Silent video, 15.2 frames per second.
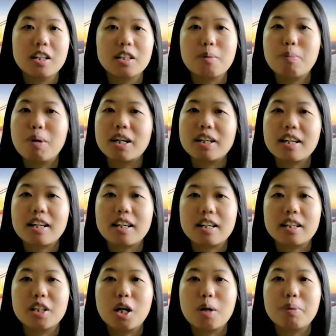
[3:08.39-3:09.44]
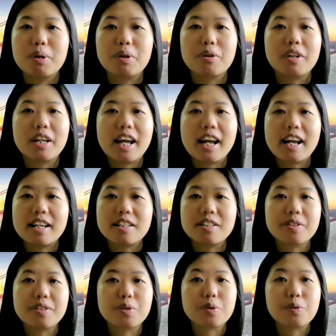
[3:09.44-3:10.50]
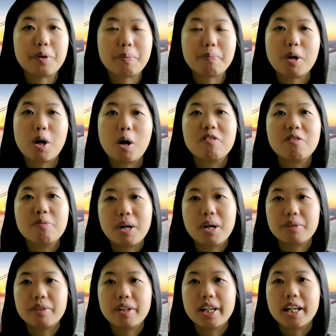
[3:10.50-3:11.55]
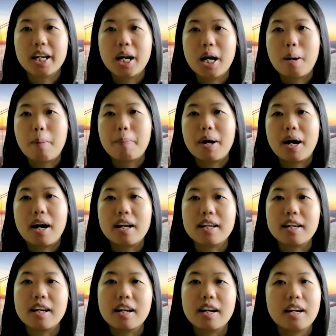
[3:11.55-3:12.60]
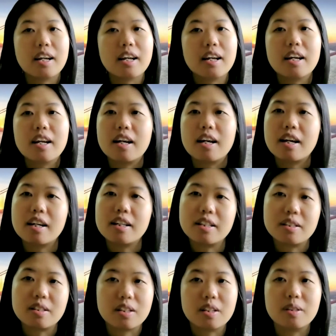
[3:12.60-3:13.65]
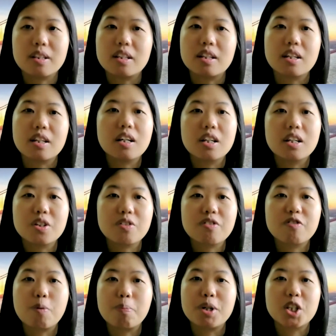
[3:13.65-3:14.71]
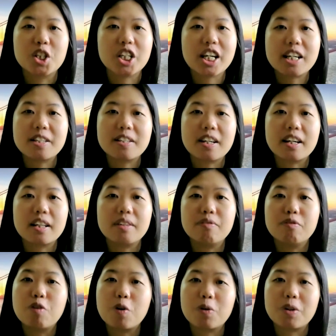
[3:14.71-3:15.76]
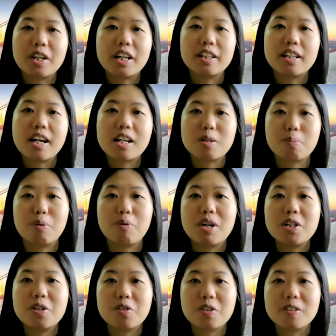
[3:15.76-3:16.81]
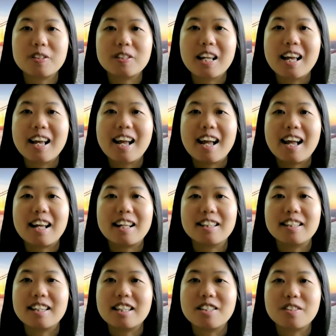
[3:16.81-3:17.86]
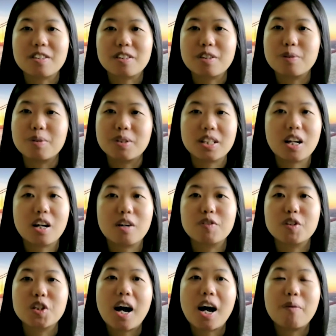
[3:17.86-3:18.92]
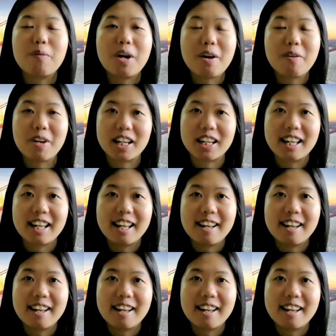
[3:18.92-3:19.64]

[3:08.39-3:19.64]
The market economy creates the script of mothering by imitating the urge for purchasing, invoking the aspirations and the insecurity of child rearing.